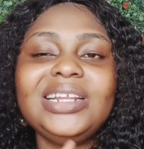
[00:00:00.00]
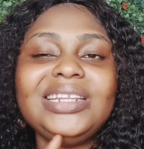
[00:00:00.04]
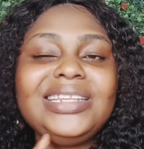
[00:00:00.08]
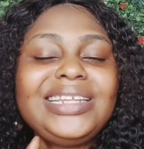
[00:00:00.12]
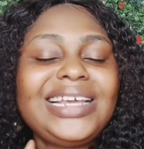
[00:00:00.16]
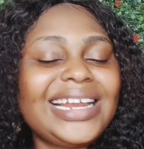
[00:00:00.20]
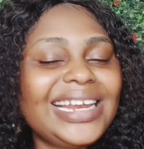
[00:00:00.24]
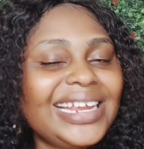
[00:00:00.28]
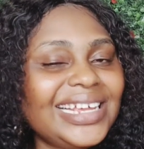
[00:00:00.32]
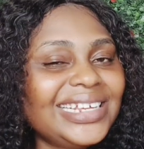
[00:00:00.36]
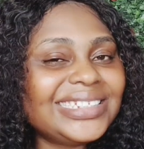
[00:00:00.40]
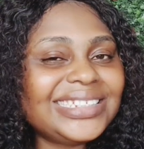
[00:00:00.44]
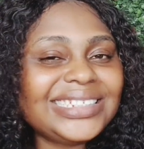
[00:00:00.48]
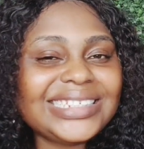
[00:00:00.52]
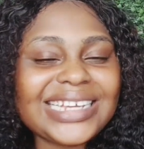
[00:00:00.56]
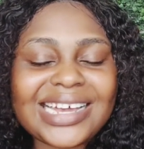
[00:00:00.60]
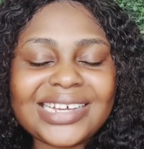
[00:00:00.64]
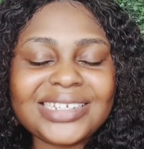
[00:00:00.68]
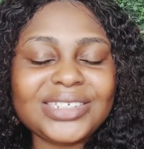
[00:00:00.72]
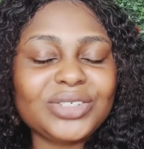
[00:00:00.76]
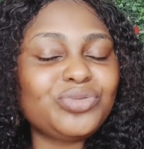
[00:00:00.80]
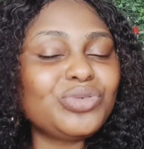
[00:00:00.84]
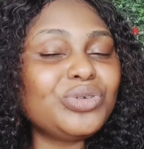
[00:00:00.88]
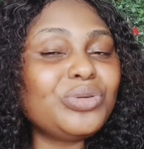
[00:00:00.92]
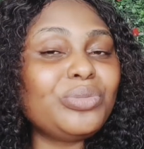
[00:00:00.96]

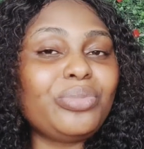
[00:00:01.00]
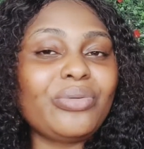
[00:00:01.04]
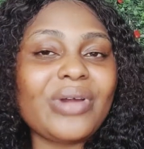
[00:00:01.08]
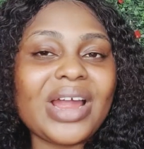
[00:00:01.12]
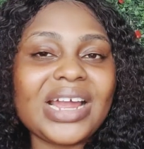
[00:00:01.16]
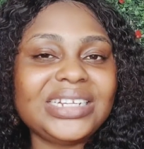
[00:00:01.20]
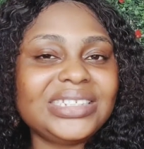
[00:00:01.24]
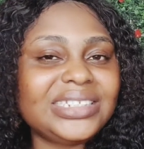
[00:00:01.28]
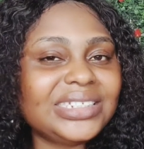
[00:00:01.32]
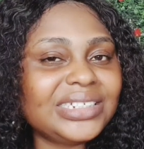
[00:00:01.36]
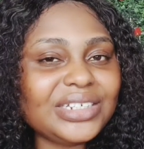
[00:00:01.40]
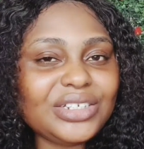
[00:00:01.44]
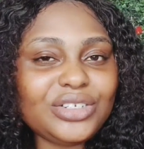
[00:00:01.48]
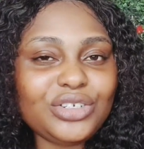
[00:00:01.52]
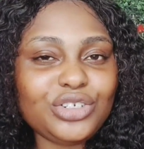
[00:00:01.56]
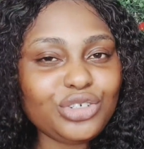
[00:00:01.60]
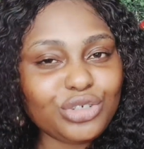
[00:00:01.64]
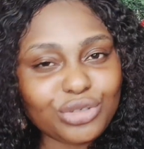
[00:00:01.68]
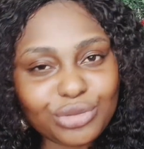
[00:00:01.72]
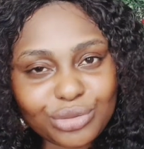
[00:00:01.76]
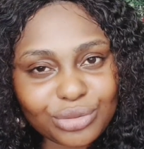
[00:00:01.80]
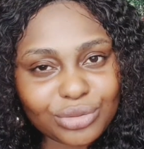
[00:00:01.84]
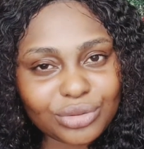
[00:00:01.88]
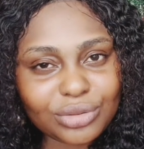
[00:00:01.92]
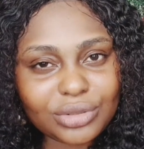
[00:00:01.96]
cleansers will brighten
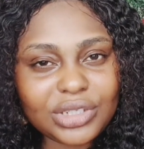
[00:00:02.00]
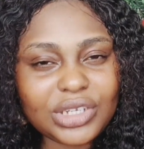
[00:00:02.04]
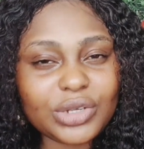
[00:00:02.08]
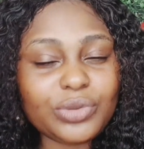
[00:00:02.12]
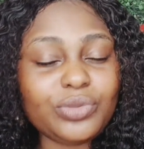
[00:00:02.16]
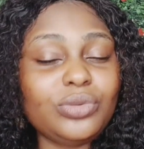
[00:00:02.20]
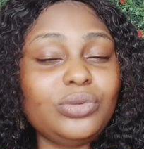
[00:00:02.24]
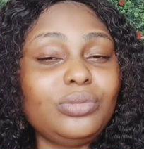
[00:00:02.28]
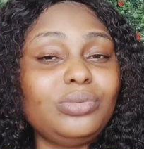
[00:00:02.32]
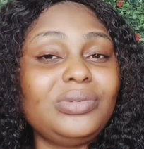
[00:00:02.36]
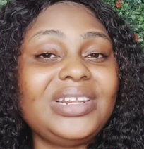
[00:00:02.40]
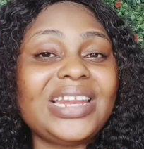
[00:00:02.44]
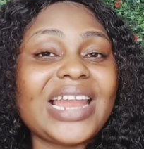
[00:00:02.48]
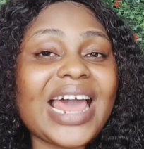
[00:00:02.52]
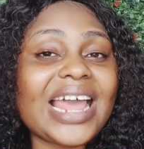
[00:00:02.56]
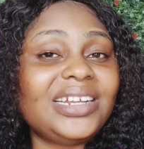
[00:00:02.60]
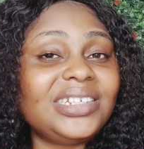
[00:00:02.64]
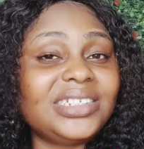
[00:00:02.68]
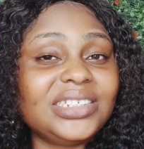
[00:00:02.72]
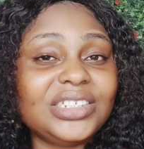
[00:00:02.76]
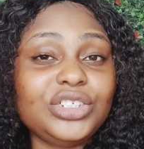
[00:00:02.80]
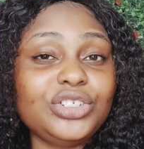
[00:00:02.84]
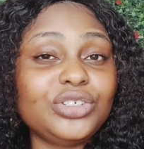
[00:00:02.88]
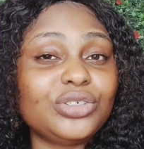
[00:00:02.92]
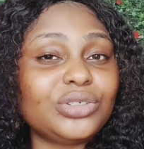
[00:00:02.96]
you, they will
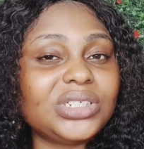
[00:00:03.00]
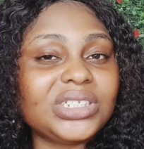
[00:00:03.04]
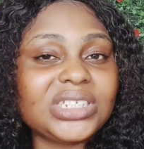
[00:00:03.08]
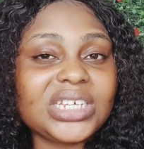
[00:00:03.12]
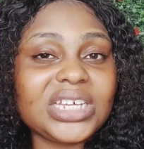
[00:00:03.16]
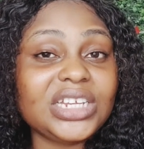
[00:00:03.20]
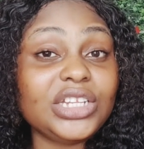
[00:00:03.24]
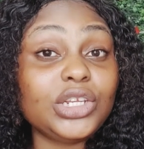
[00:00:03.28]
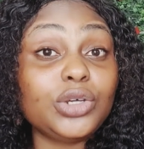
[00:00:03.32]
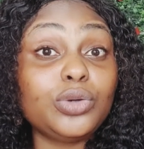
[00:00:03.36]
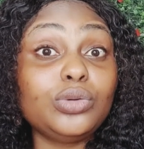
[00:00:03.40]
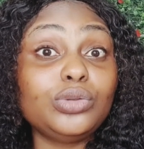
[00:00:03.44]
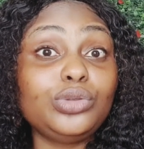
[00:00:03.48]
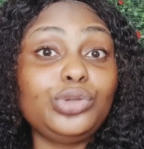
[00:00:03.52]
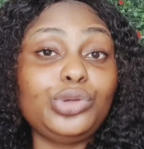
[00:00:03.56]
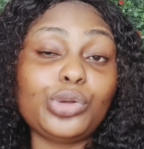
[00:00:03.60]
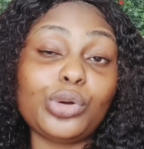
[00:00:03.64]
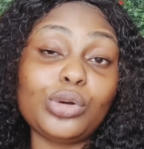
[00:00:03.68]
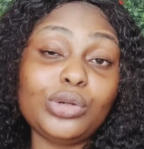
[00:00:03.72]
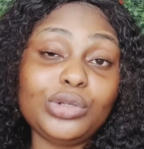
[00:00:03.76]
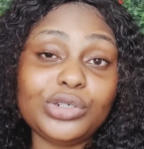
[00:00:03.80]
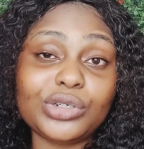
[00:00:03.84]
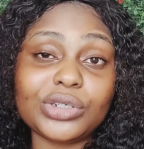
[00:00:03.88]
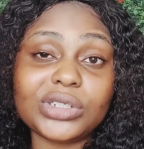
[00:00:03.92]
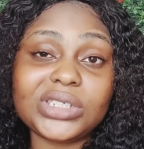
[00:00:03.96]
lighten your skin, they will
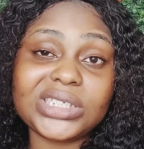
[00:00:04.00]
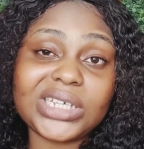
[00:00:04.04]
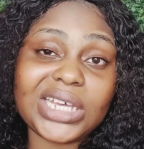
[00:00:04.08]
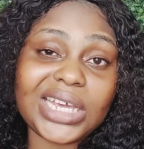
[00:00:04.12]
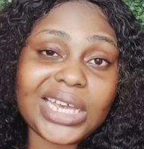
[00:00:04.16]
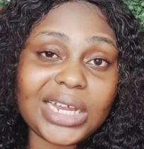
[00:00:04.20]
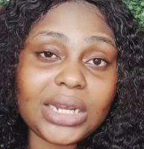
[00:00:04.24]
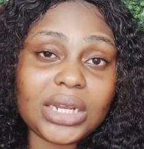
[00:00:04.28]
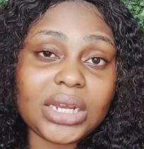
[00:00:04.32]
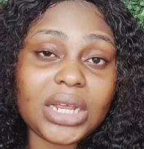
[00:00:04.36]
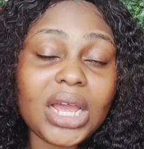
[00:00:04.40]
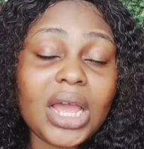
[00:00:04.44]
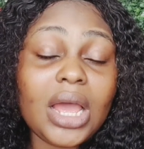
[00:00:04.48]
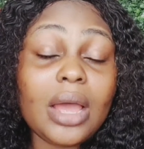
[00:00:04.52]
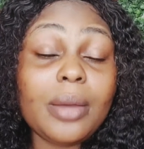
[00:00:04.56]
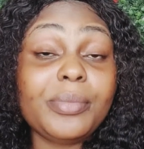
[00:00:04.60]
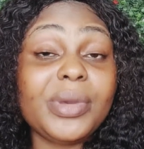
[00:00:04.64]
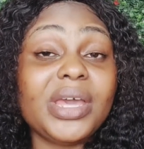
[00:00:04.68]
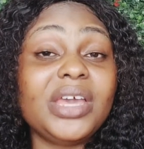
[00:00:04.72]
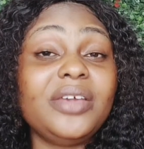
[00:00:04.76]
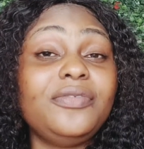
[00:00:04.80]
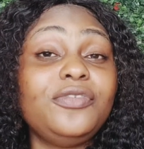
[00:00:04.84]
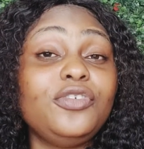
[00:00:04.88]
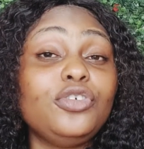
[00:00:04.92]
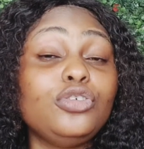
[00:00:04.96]
tone your skin.
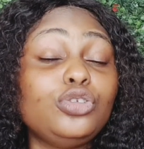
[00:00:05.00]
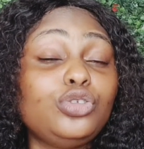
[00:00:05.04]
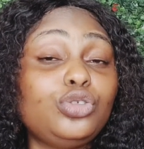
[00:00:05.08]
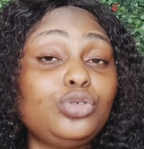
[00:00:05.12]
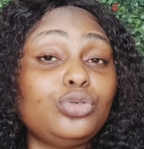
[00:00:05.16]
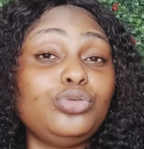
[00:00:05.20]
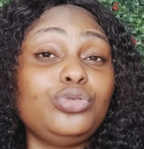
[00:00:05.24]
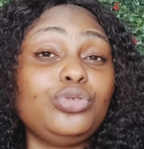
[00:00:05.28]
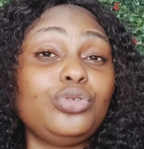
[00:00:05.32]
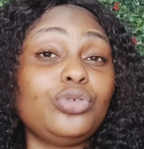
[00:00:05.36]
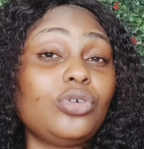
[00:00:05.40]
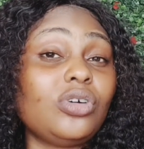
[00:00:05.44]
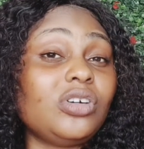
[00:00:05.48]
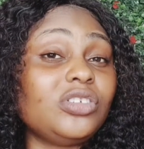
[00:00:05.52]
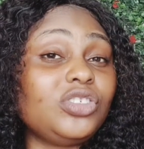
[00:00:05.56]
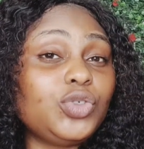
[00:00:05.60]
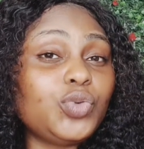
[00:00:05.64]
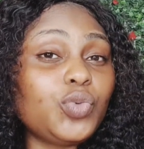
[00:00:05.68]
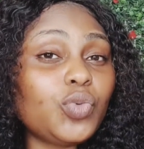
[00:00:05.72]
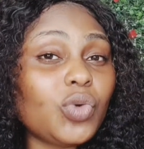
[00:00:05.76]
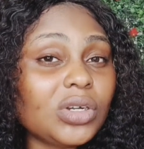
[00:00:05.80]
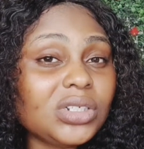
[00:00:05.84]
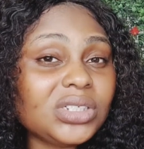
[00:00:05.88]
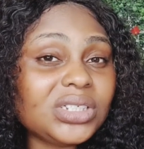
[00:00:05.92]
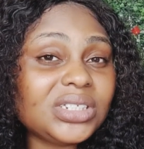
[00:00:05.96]
But if you do not
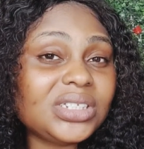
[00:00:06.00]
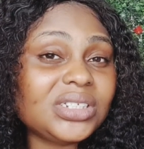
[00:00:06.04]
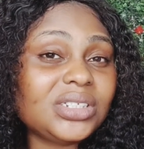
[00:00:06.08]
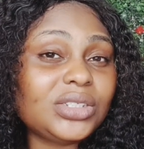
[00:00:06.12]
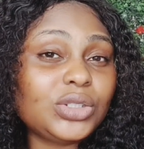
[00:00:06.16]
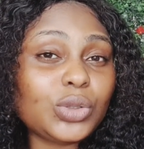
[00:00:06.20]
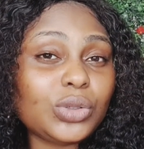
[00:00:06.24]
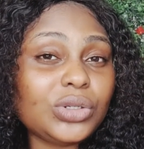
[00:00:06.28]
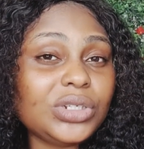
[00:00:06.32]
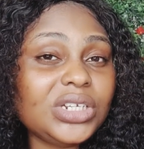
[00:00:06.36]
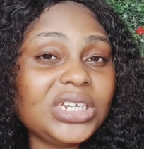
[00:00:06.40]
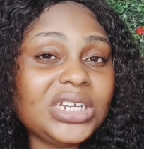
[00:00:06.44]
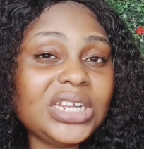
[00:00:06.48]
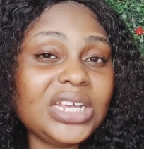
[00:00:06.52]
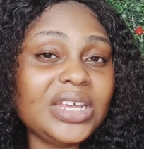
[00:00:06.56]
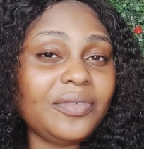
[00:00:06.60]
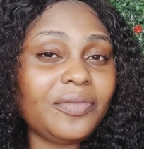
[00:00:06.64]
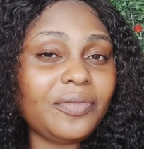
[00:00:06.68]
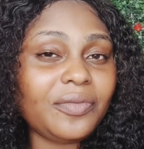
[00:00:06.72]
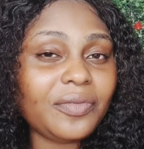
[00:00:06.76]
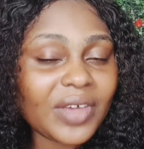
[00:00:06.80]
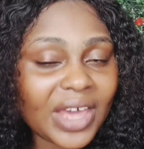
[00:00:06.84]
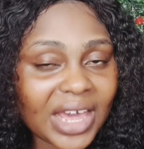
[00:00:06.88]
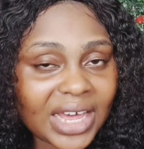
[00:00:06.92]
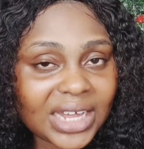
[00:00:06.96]
want the toning
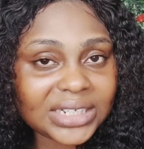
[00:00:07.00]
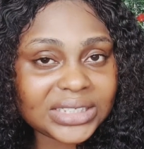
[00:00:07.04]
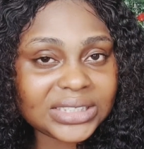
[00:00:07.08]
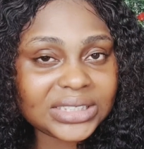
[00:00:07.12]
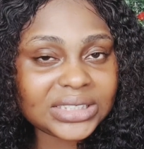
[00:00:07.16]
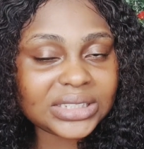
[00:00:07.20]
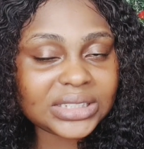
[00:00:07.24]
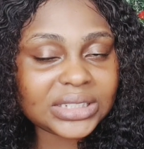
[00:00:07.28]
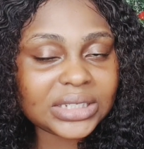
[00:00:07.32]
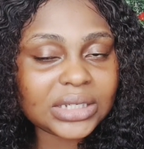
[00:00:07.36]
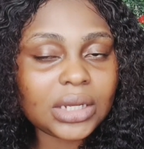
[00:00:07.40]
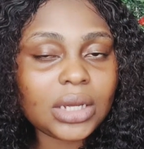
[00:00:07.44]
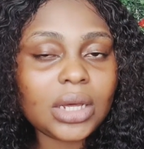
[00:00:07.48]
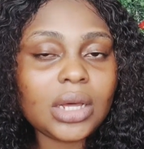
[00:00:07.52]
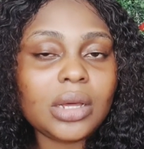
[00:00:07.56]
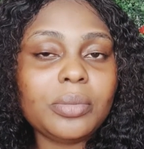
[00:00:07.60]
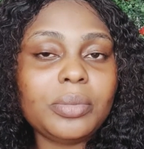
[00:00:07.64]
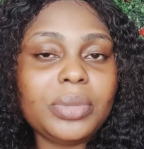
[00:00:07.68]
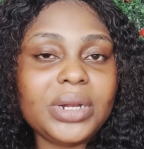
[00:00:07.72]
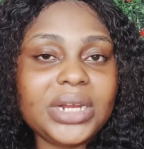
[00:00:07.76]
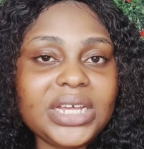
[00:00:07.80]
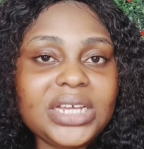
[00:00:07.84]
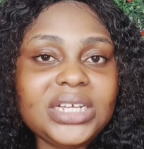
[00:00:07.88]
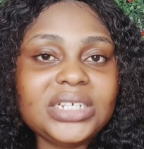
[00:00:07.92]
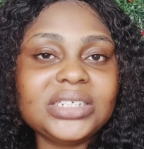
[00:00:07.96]
effect,
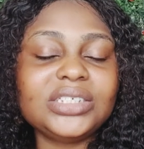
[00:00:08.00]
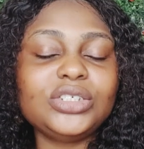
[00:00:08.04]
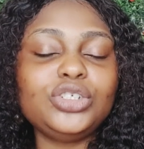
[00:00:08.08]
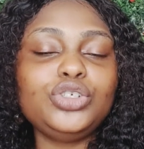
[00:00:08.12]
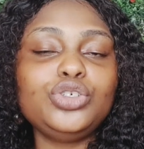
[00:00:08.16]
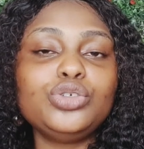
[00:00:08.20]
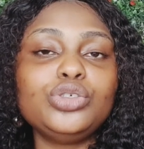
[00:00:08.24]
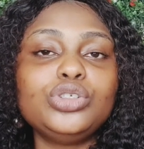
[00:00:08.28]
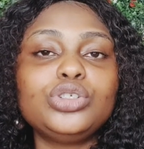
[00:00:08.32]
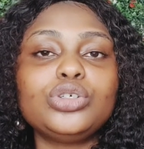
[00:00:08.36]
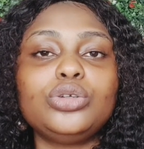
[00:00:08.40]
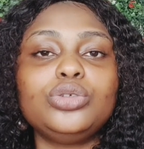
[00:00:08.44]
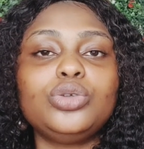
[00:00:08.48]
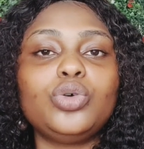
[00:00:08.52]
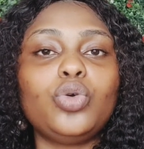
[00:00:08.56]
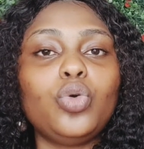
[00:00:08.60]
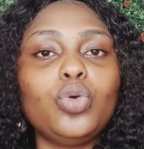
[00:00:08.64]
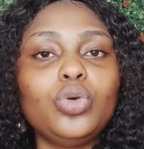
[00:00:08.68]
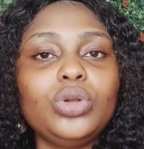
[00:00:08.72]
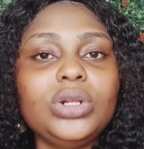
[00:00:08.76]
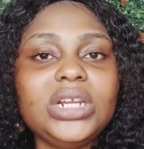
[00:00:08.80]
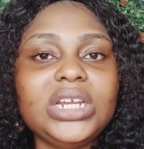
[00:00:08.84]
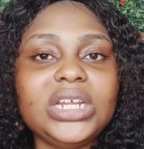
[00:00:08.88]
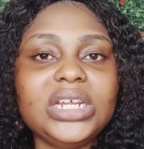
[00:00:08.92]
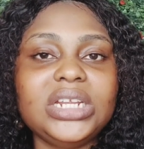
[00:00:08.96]
please use on
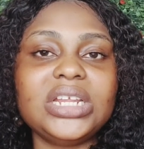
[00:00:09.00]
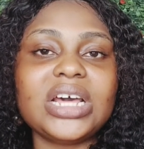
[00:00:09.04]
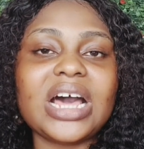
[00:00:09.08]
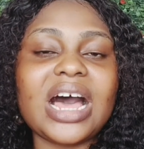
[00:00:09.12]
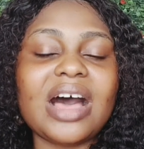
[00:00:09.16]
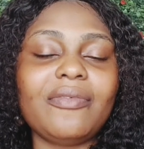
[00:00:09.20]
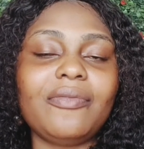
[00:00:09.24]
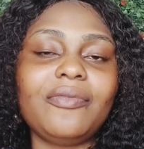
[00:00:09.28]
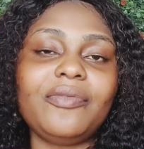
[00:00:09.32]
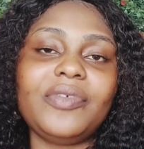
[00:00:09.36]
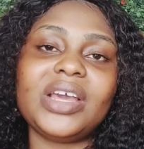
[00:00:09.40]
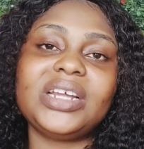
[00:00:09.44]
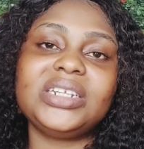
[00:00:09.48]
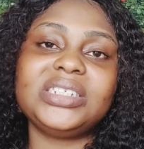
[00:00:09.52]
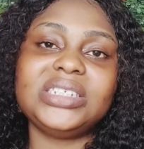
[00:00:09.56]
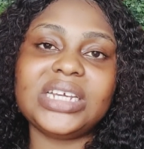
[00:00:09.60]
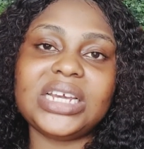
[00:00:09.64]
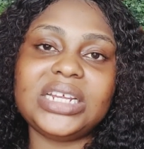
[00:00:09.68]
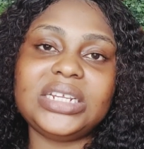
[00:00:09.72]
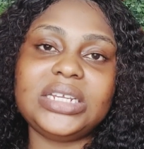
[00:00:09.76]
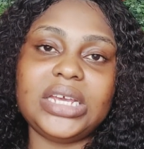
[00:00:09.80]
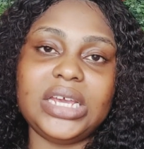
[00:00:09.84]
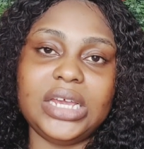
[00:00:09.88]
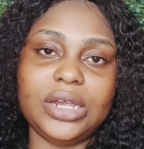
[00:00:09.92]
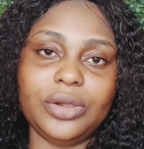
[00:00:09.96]
only the
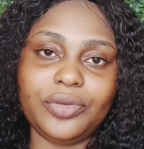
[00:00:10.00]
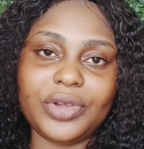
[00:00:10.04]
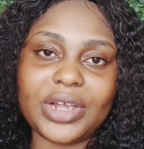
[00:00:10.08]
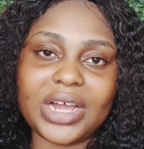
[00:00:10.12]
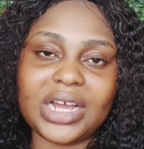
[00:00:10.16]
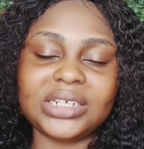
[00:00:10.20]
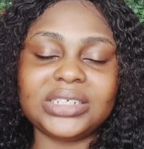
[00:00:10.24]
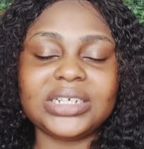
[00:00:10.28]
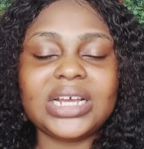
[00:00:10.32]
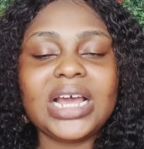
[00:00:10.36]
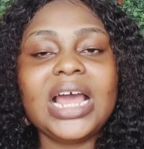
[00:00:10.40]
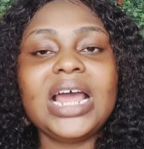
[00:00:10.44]
affected areas.